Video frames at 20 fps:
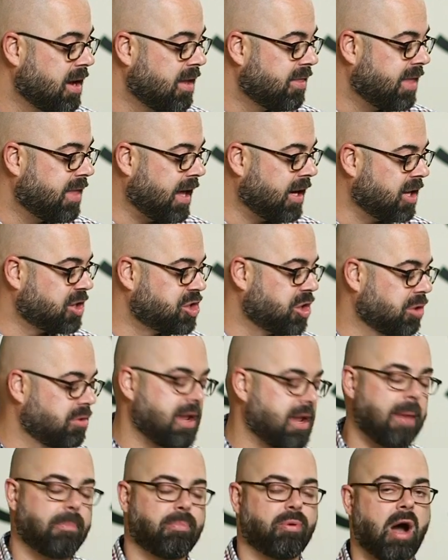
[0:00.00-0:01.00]
Then it's your
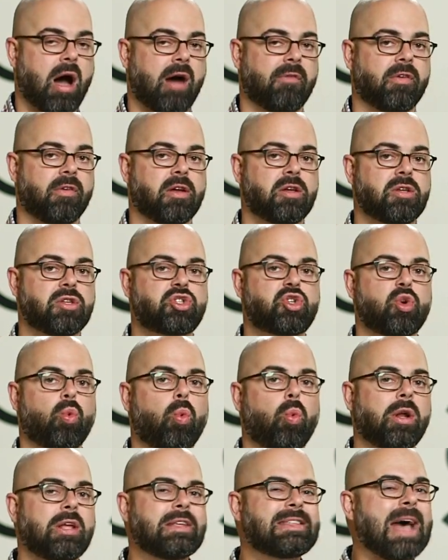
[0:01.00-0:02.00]
net profit. So
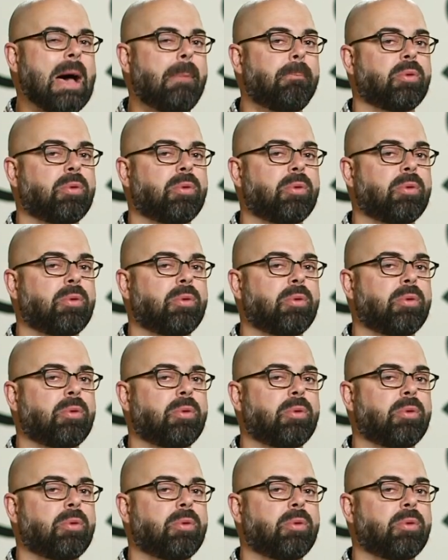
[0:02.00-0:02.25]
what is that